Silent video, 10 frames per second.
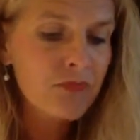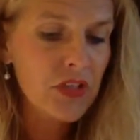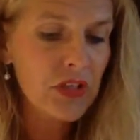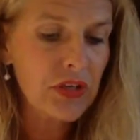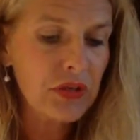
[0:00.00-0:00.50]

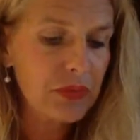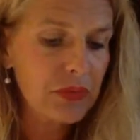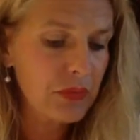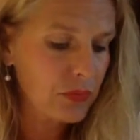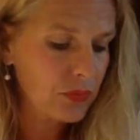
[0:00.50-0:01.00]
you know,
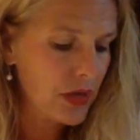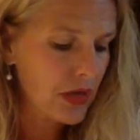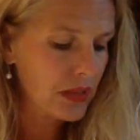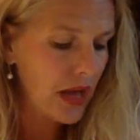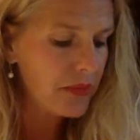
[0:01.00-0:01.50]
a
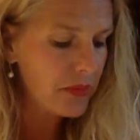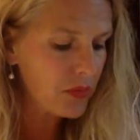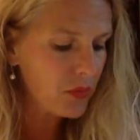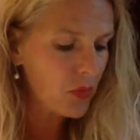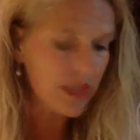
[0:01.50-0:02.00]
lot of
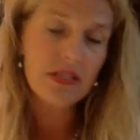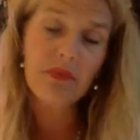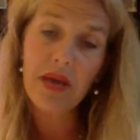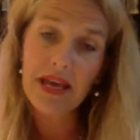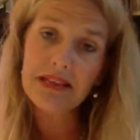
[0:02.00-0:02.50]
people wanted to
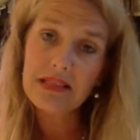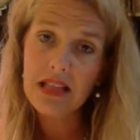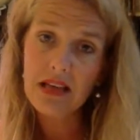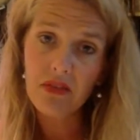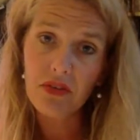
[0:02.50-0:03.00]
ban
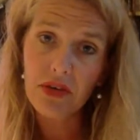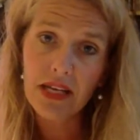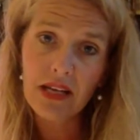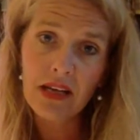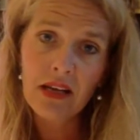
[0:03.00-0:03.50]

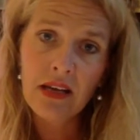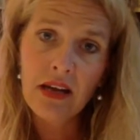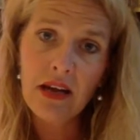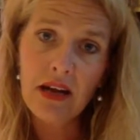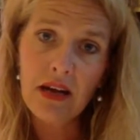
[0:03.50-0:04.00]
slavery,
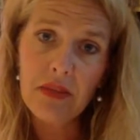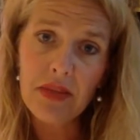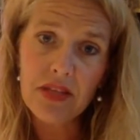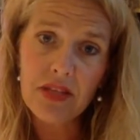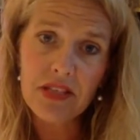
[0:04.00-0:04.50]
but
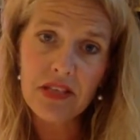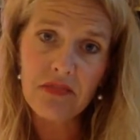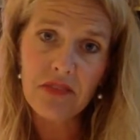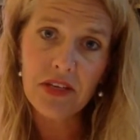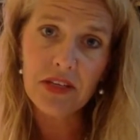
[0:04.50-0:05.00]
they just didn't
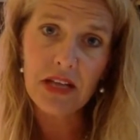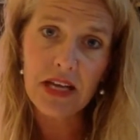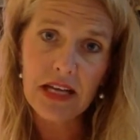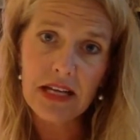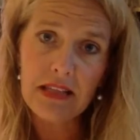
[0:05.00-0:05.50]
feel
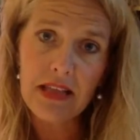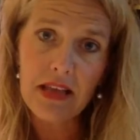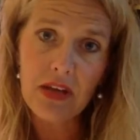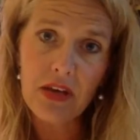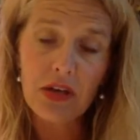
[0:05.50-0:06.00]
like they
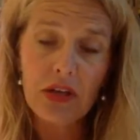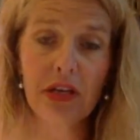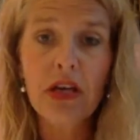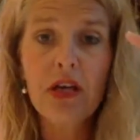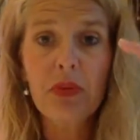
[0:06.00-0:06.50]
could
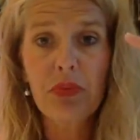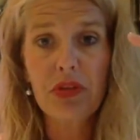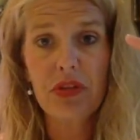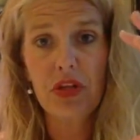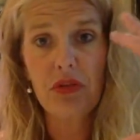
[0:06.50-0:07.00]

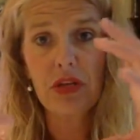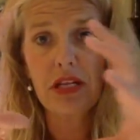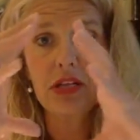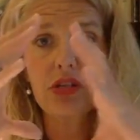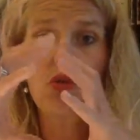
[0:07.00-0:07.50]
put the Union
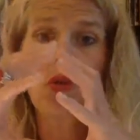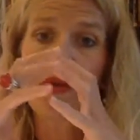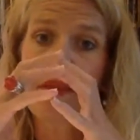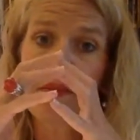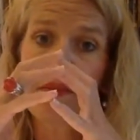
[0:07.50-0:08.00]
and
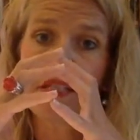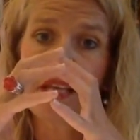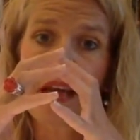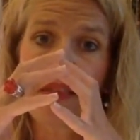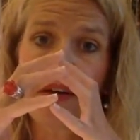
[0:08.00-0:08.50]
join them
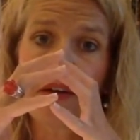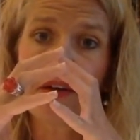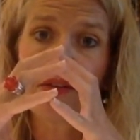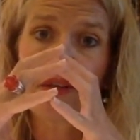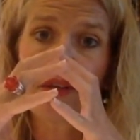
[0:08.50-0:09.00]
together.
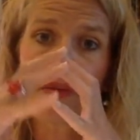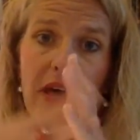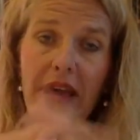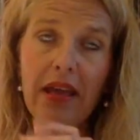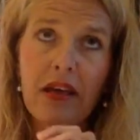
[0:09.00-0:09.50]
So
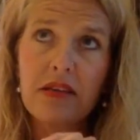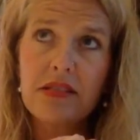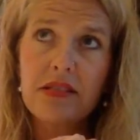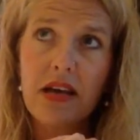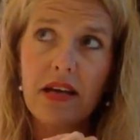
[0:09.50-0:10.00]
they
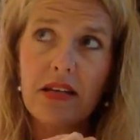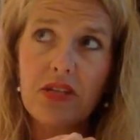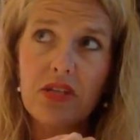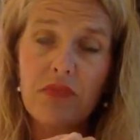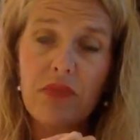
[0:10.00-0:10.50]
decided
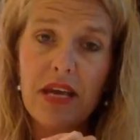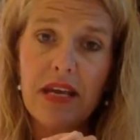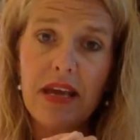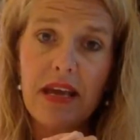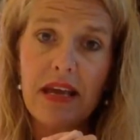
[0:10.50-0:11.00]
to make
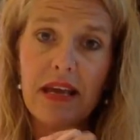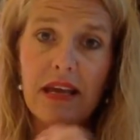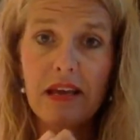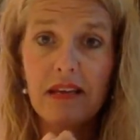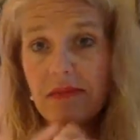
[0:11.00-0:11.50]

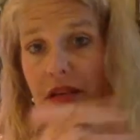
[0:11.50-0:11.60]
a